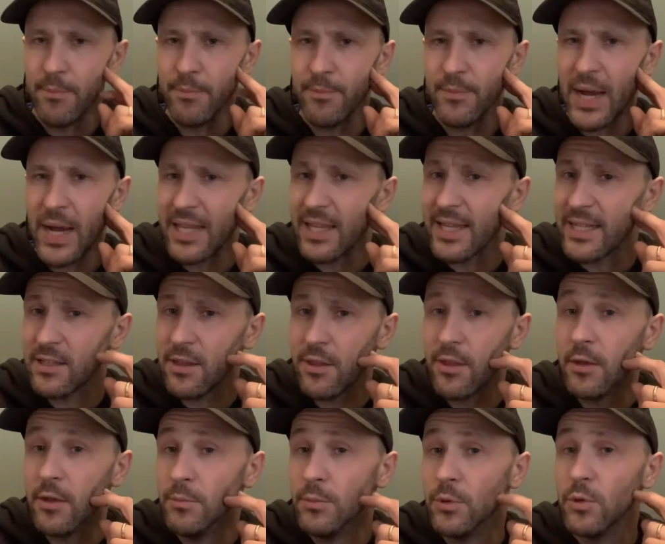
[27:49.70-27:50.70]
I liked
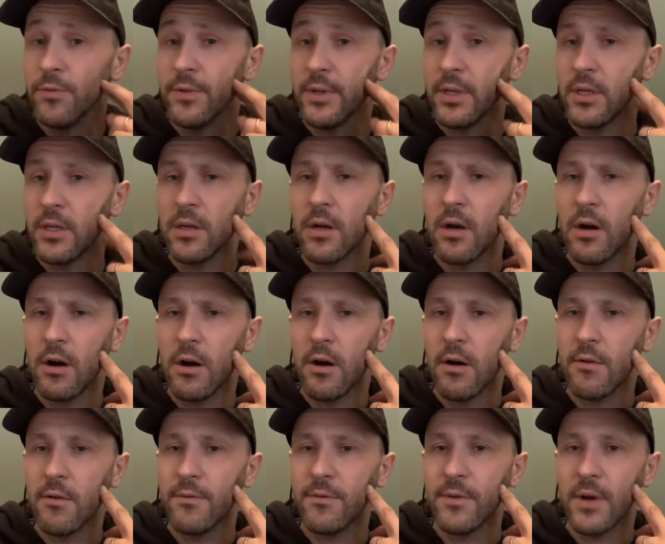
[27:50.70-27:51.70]
the movie
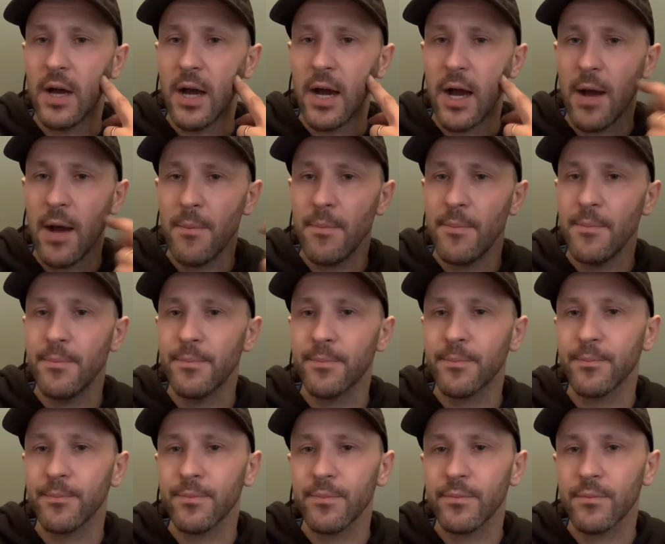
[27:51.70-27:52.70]
of
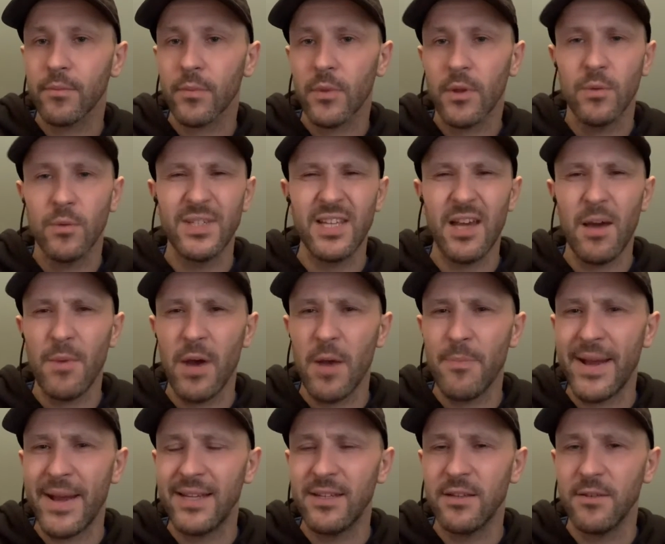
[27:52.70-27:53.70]
was that A
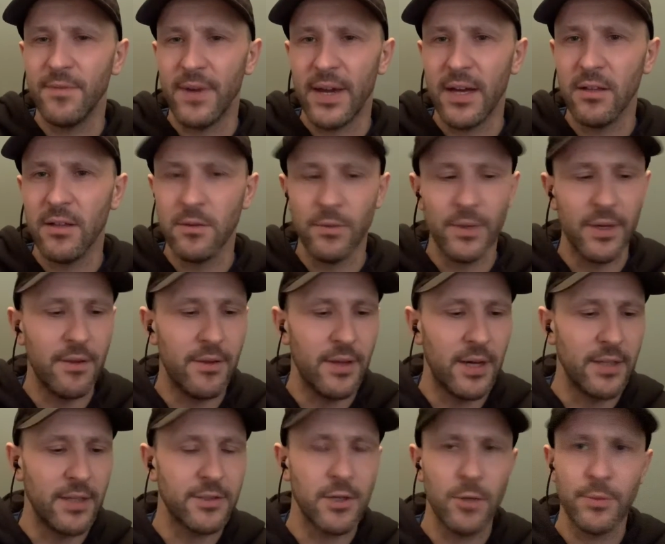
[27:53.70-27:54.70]
Painted Veil with
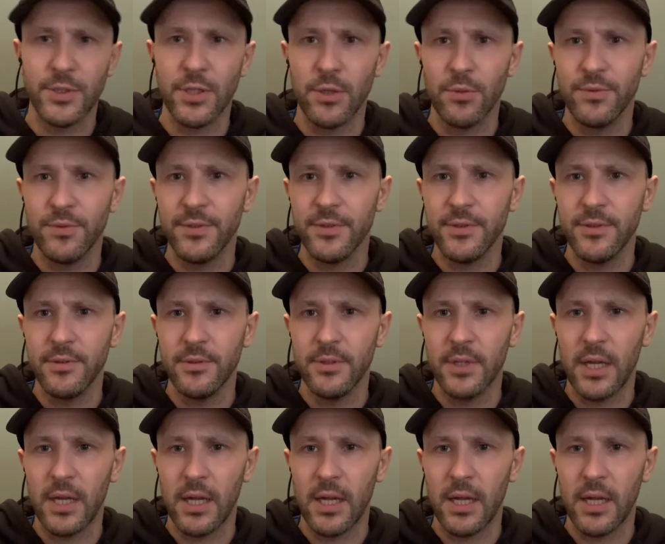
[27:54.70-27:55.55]
Toby Jones and